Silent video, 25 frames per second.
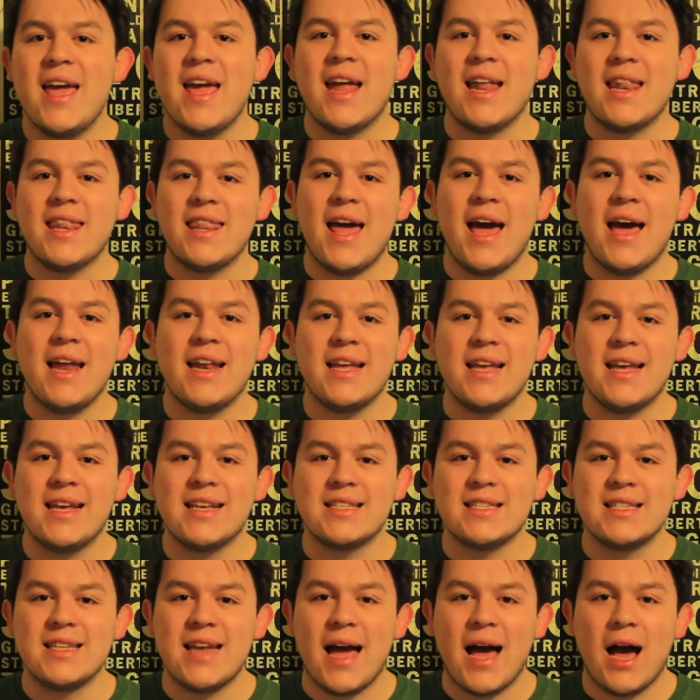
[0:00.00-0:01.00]
And that
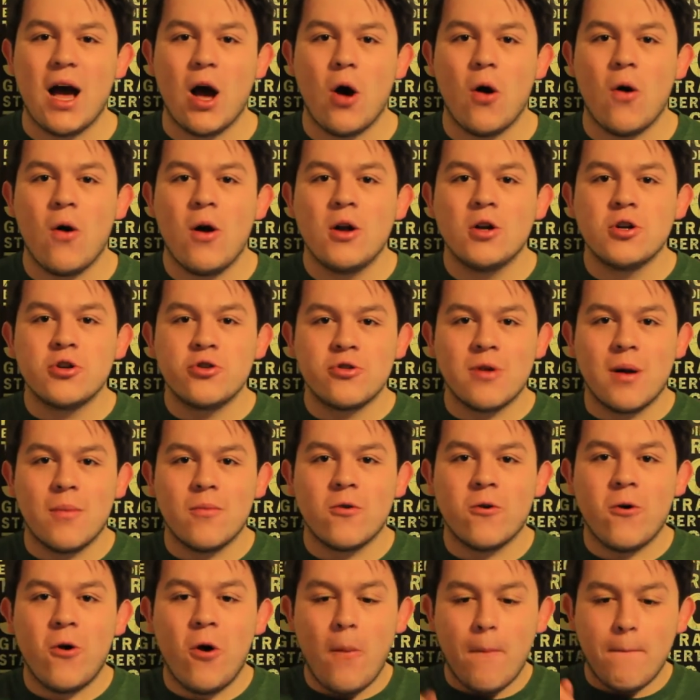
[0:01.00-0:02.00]
is now,
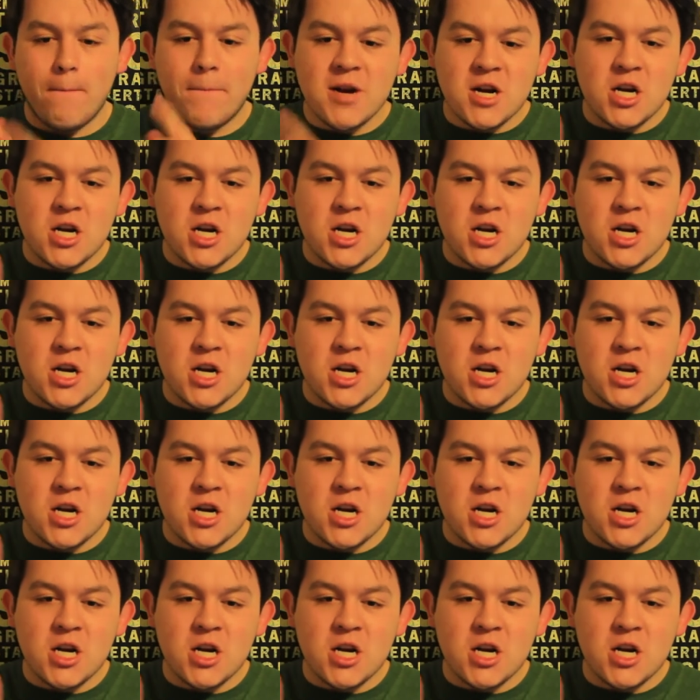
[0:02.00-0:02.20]
drumroll,